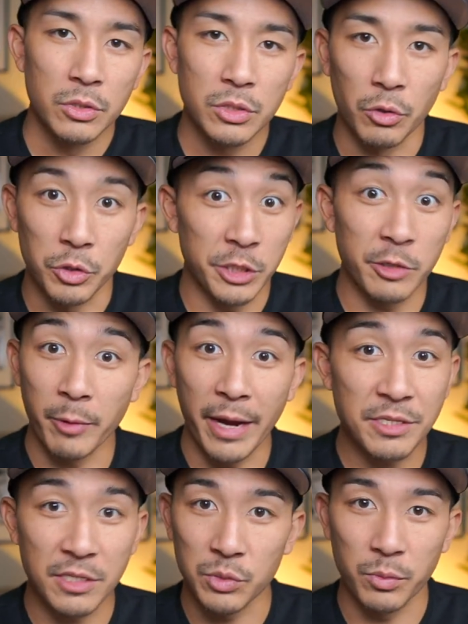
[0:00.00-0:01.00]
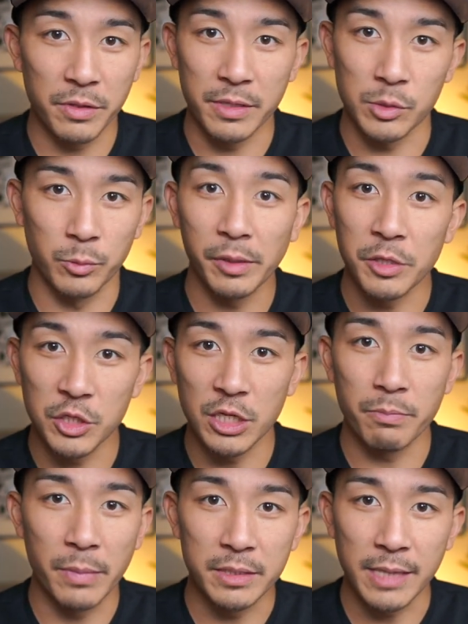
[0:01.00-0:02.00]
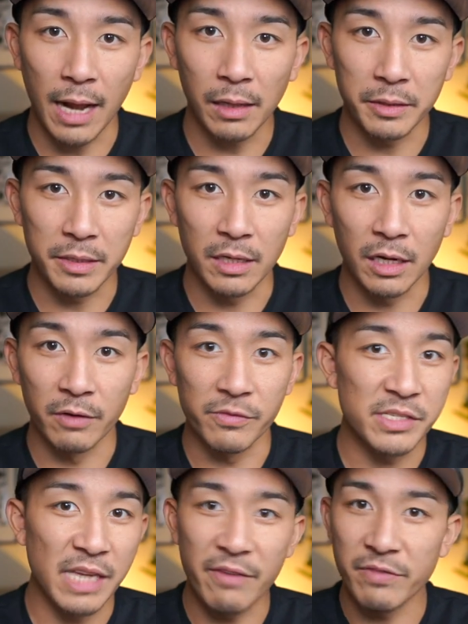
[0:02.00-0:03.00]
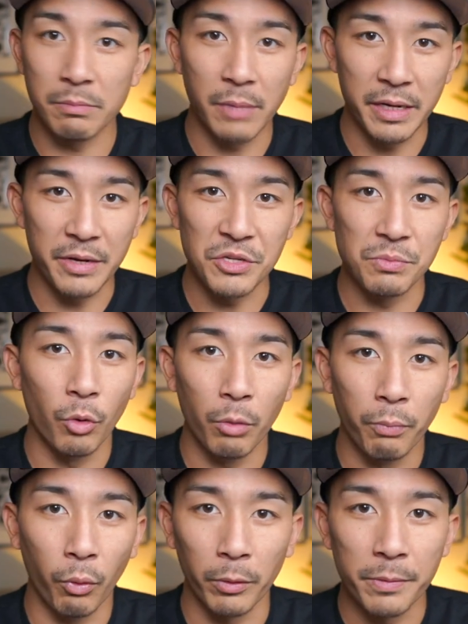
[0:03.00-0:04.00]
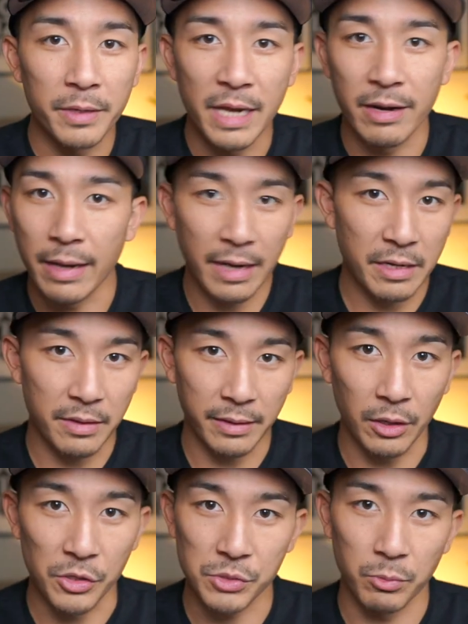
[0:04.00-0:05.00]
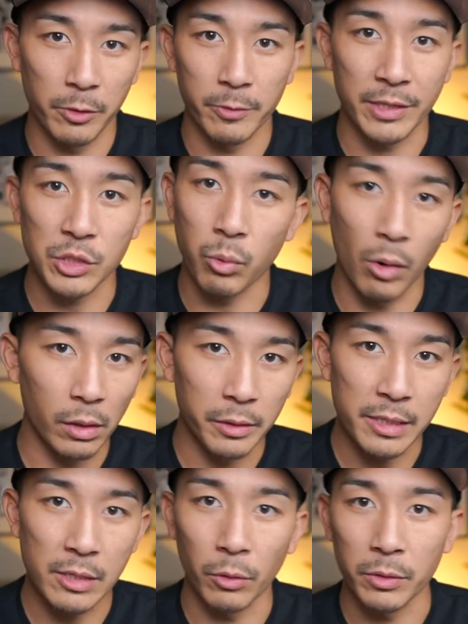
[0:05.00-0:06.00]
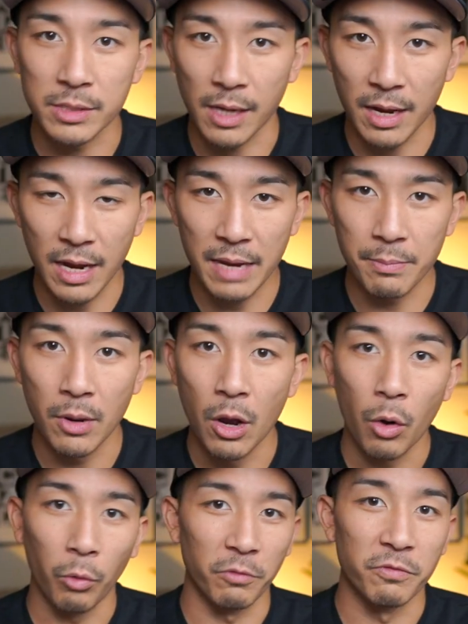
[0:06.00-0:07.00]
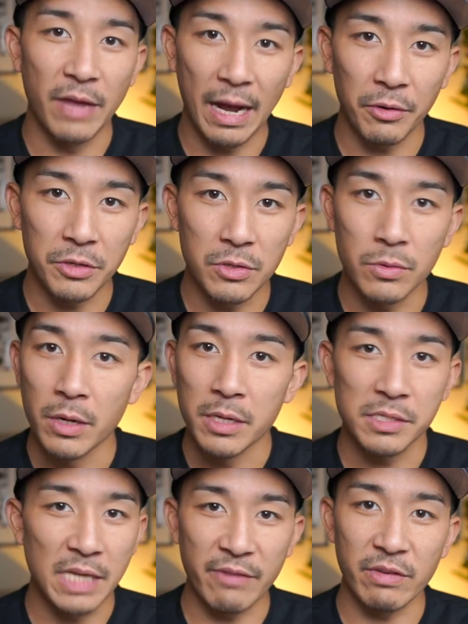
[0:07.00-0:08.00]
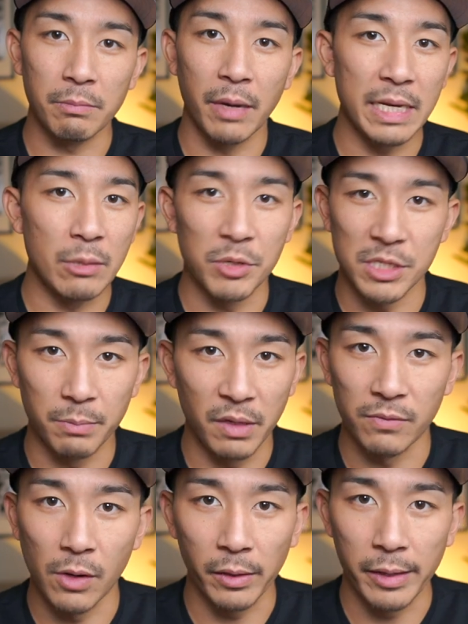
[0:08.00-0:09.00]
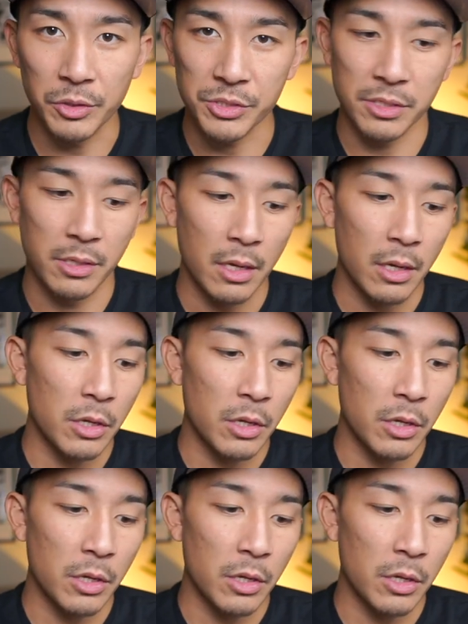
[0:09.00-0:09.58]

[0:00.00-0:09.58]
So she raised us with this really cheap mentality of saving money is more important than anything else, whether that's quality or time or value. Saving money was above all else.